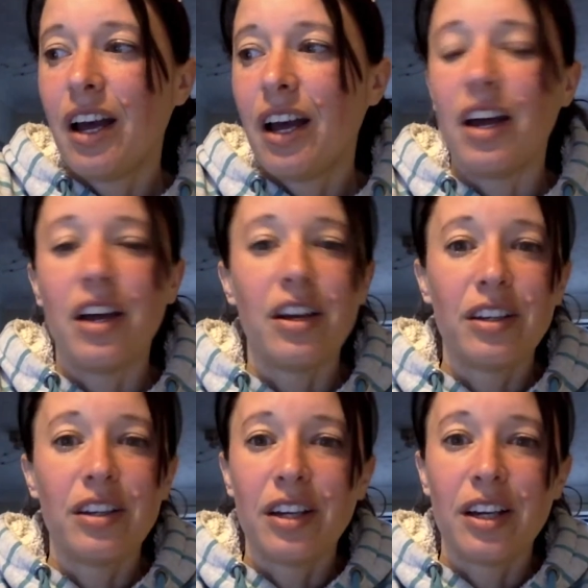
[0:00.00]

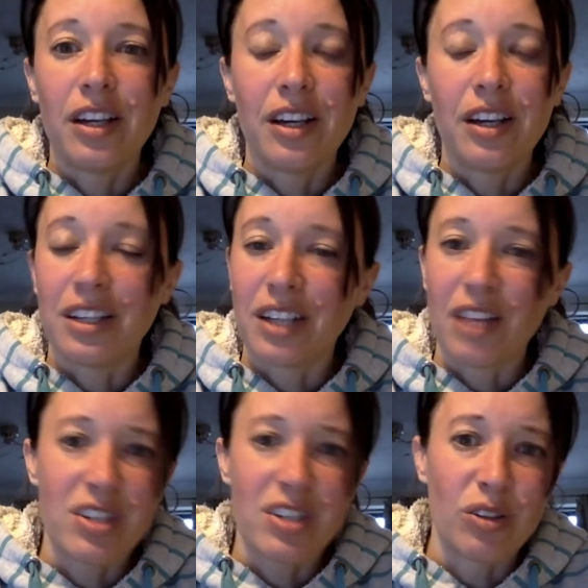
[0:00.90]
And again,
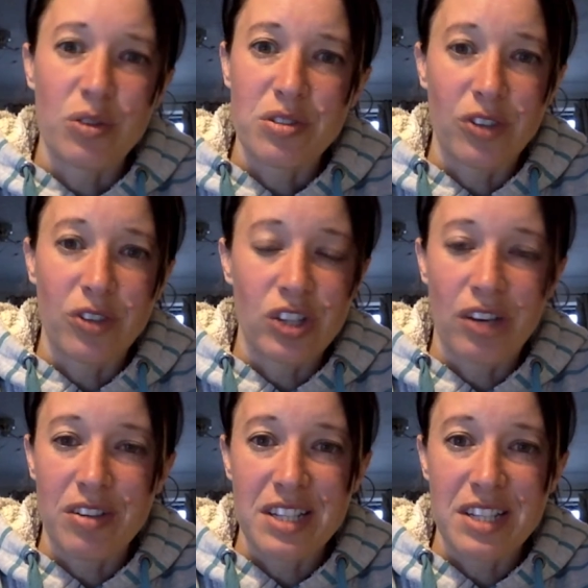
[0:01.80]
there's lots of good
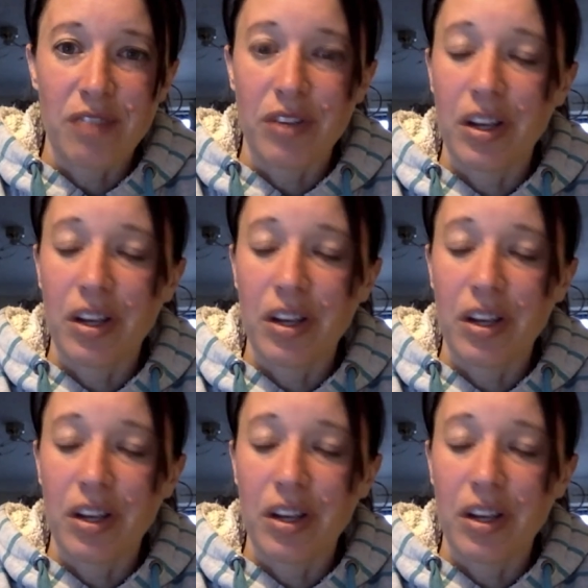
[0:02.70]
charities out there.